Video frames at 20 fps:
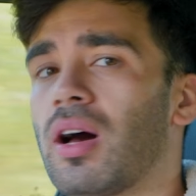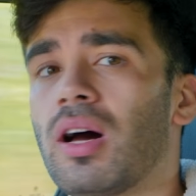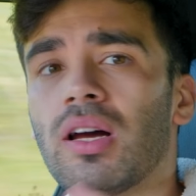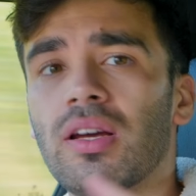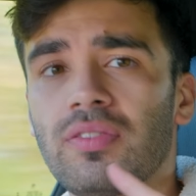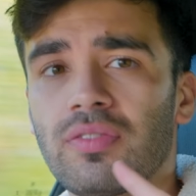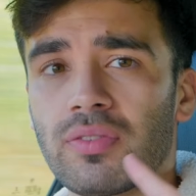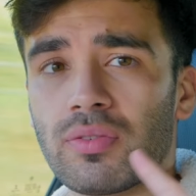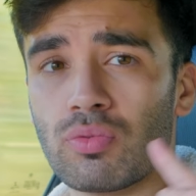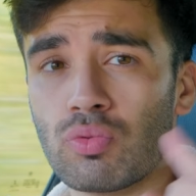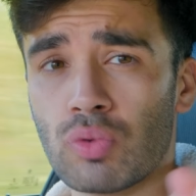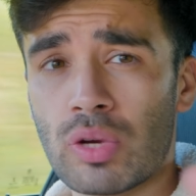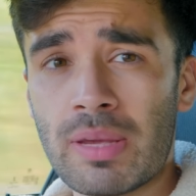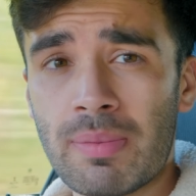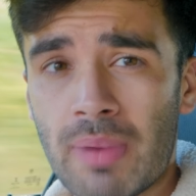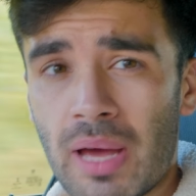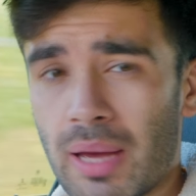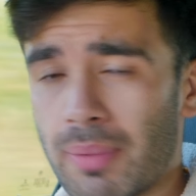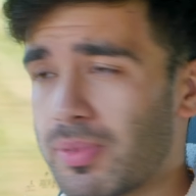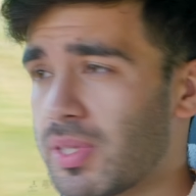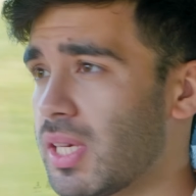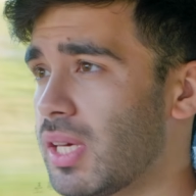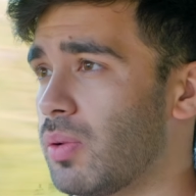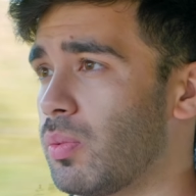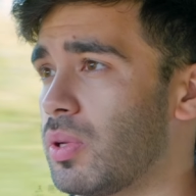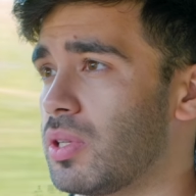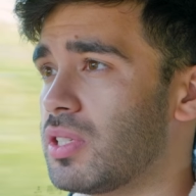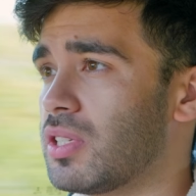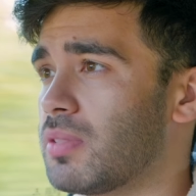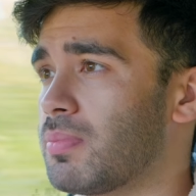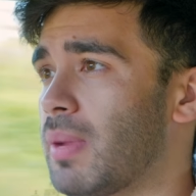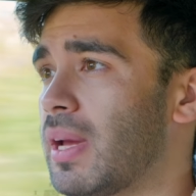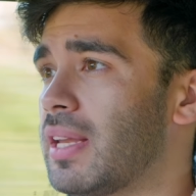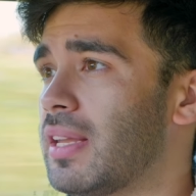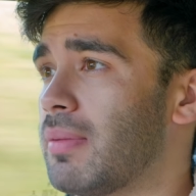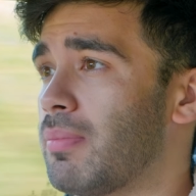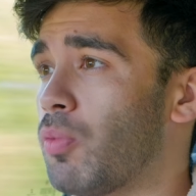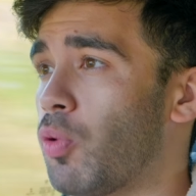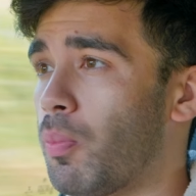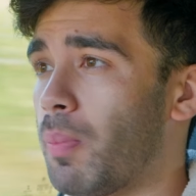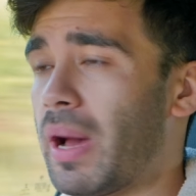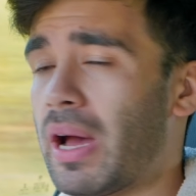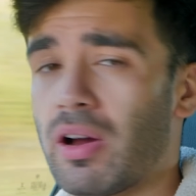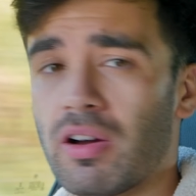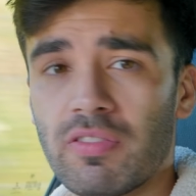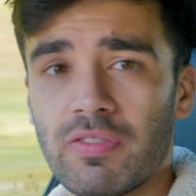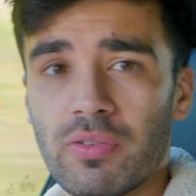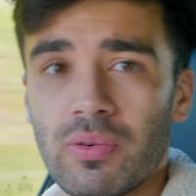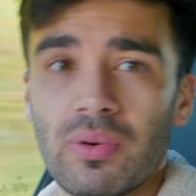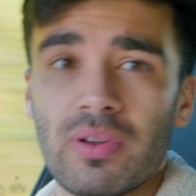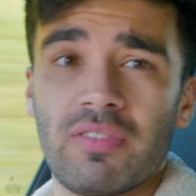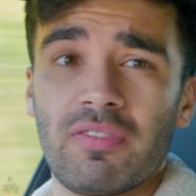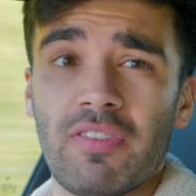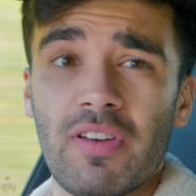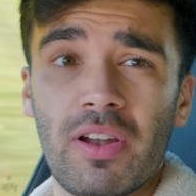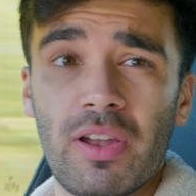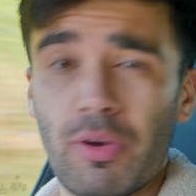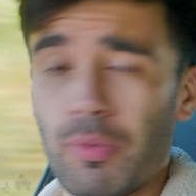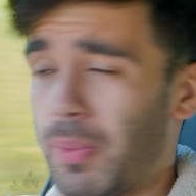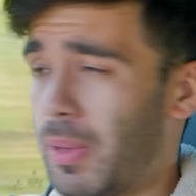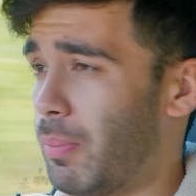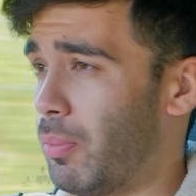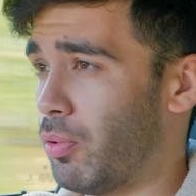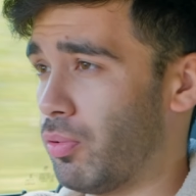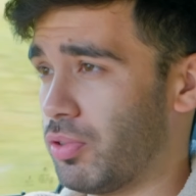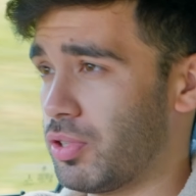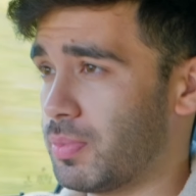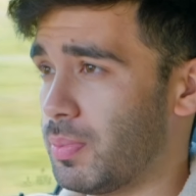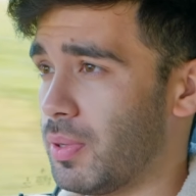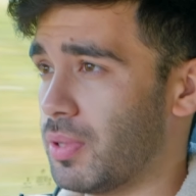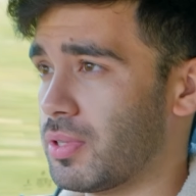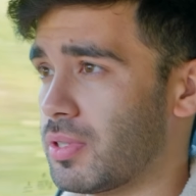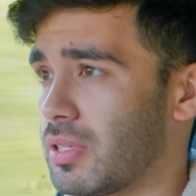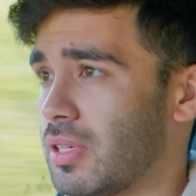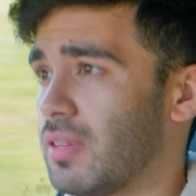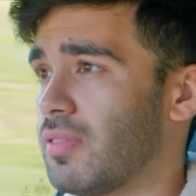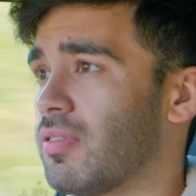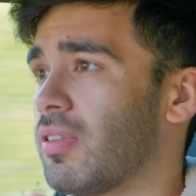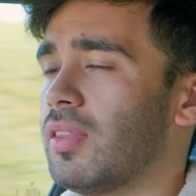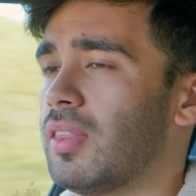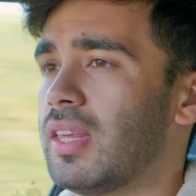I've remapped it, which has made it more powerful and feel a little bit more responsive.